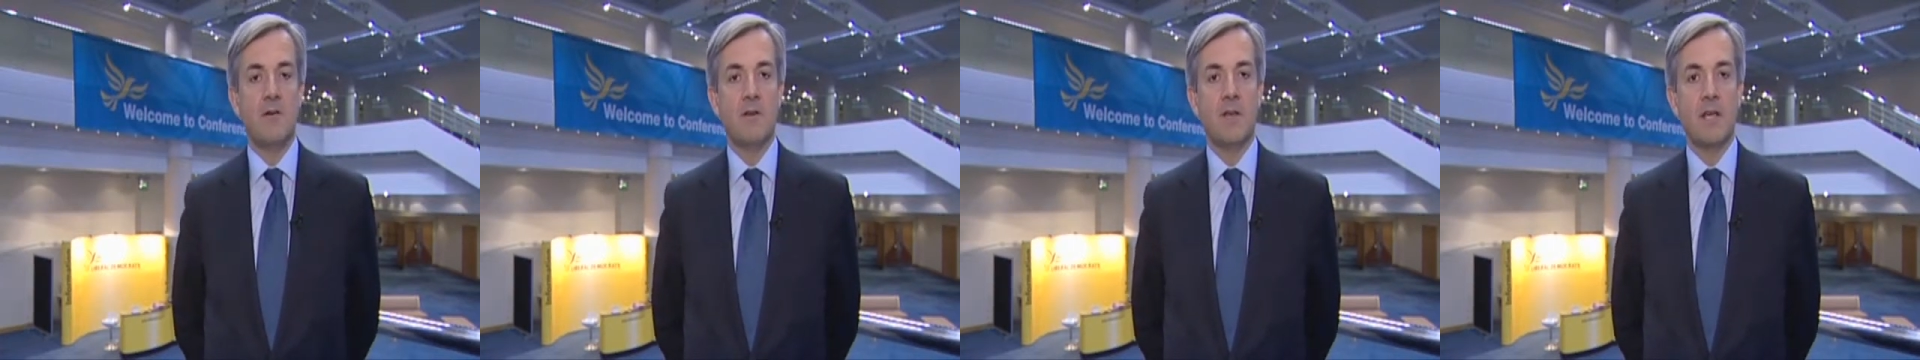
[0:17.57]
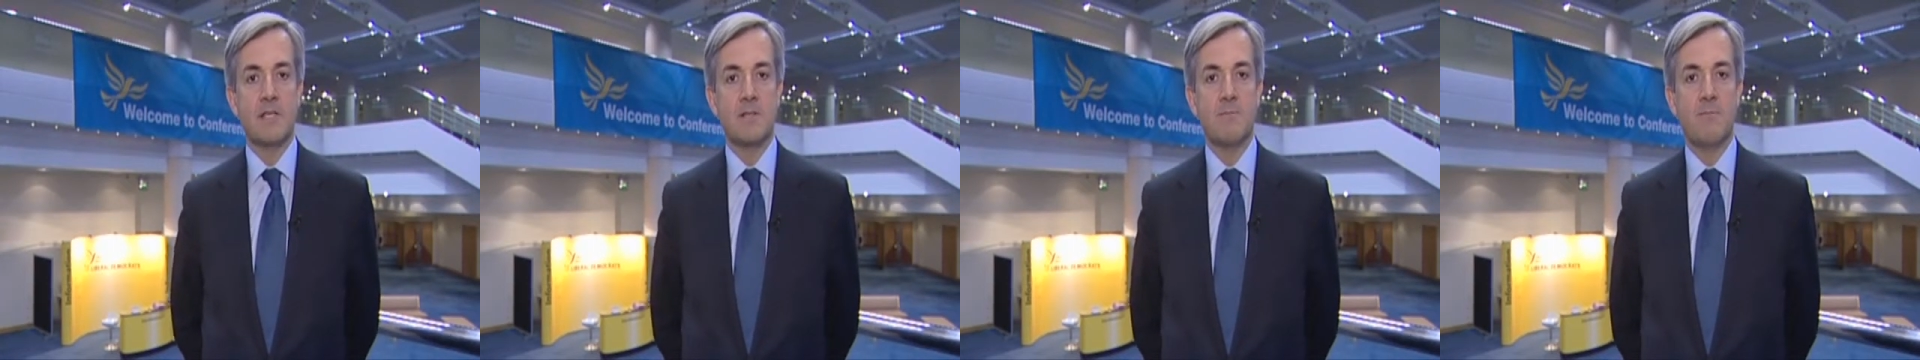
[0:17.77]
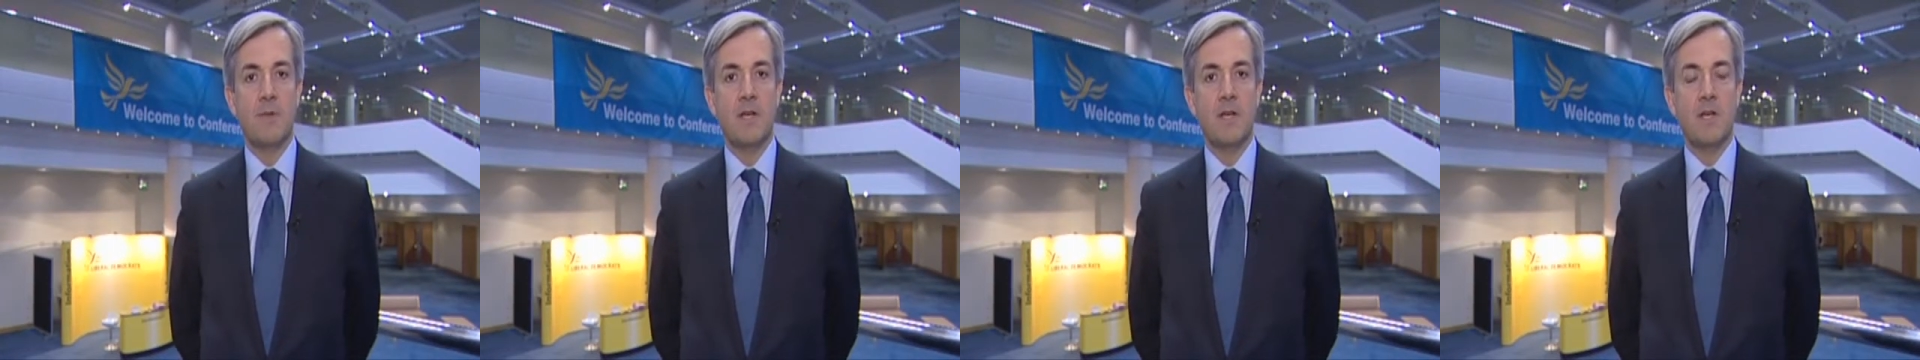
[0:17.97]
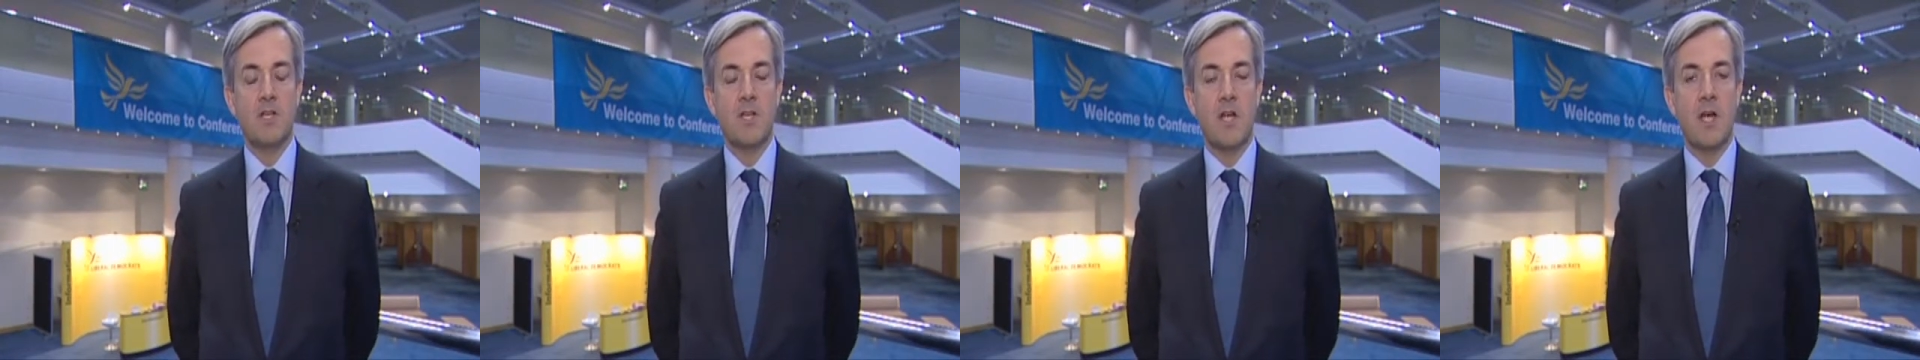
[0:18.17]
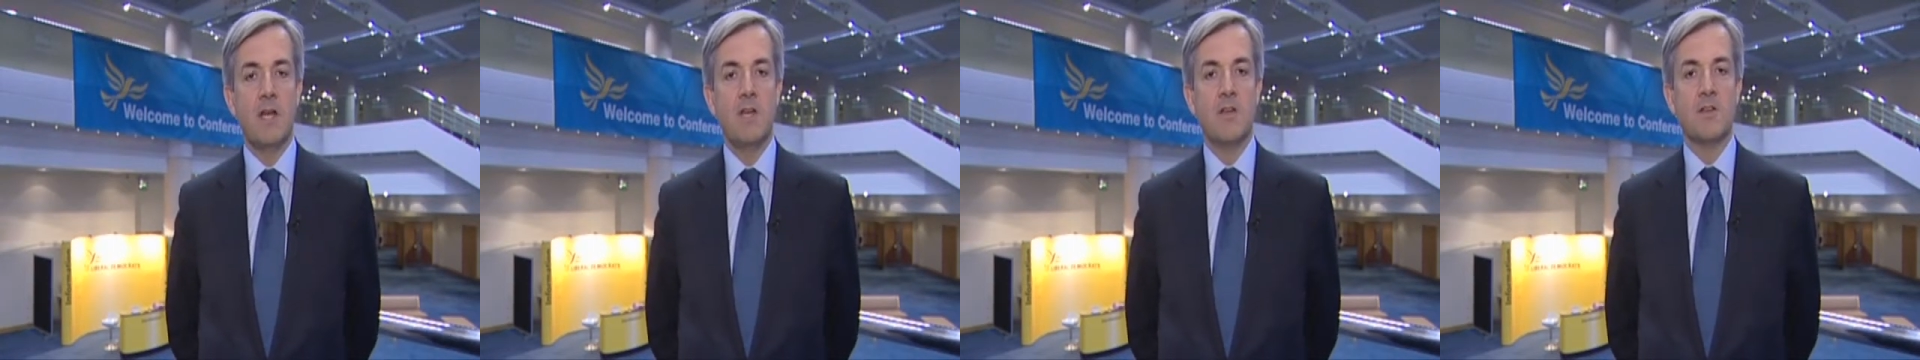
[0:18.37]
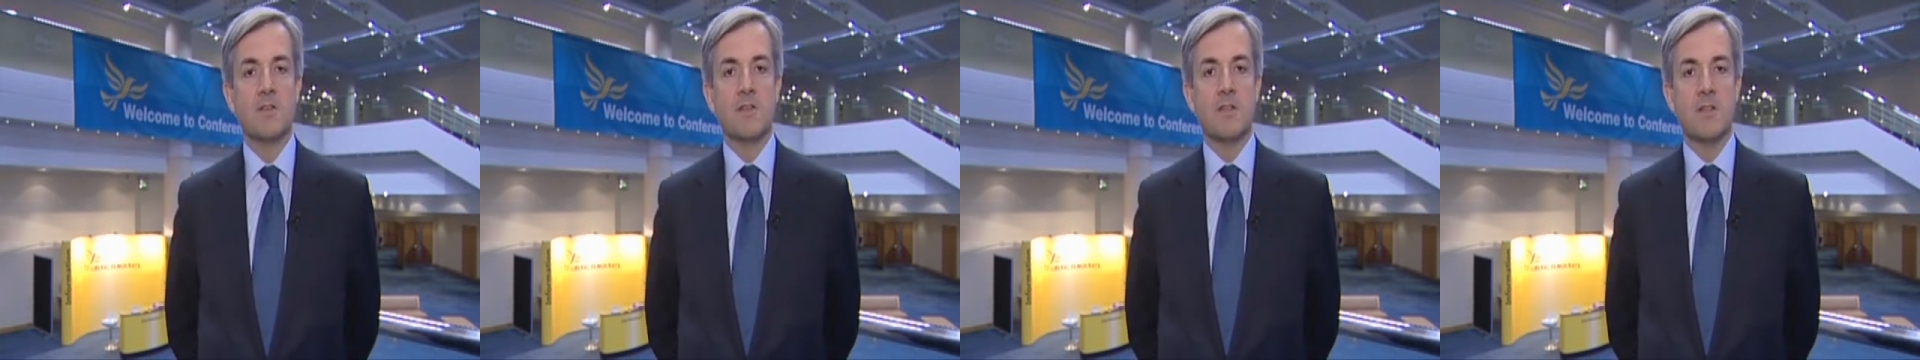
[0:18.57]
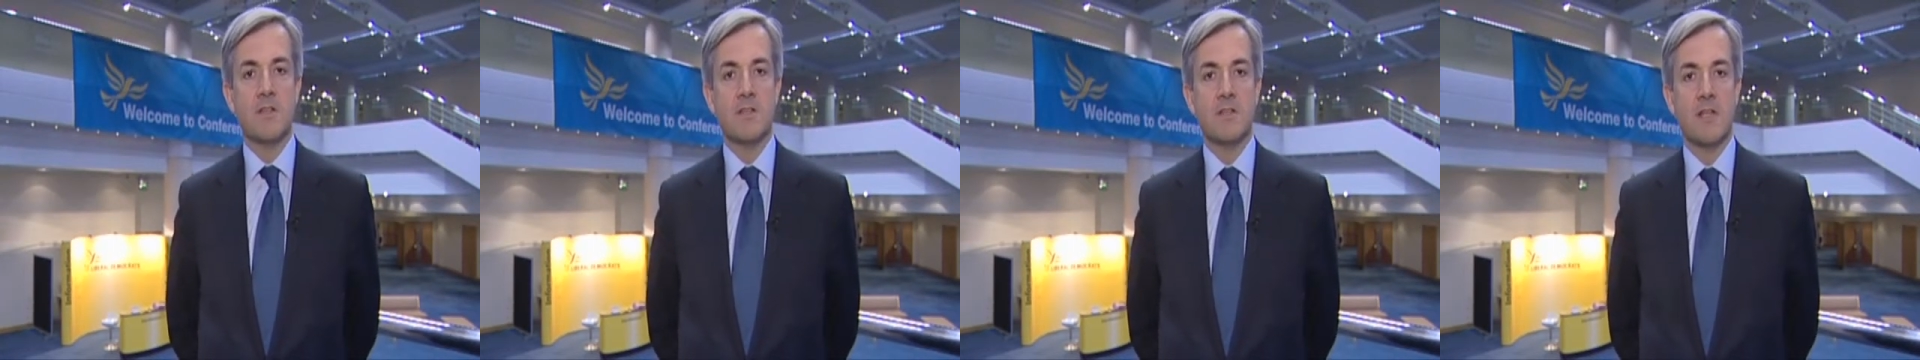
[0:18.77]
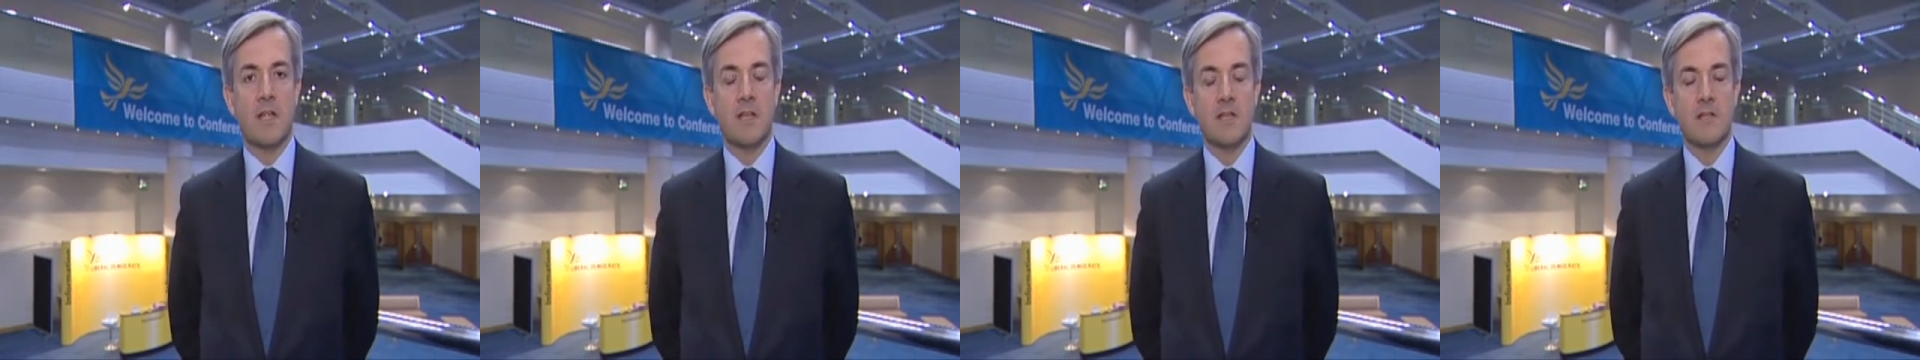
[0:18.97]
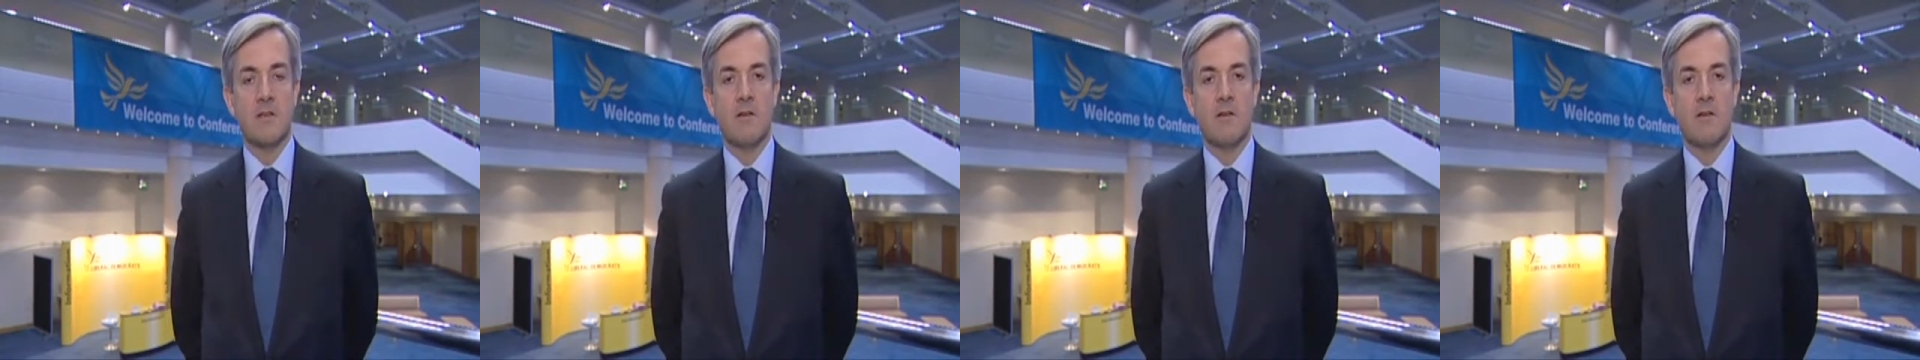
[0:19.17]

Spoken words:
it hasn't been changed since then,